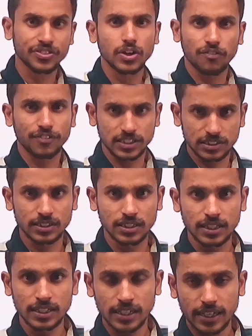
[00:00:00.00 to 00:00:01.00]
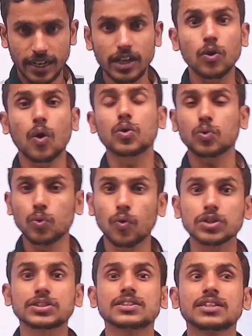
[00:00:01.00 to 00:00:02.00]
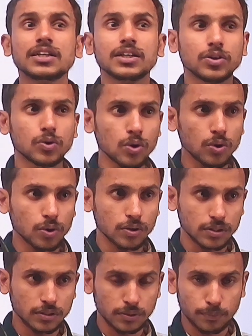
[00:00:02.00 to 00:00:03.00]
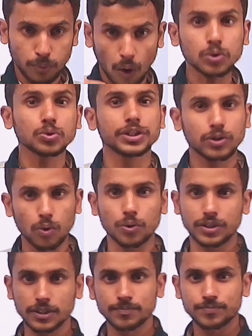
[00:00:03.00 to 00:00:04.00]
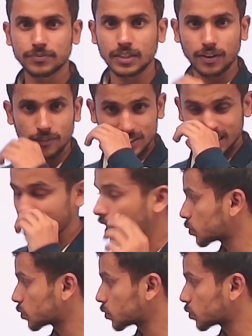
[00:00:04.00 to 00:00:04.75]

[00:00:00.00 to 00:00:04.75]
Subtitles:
the offense, right, or who was brought to the court with regard to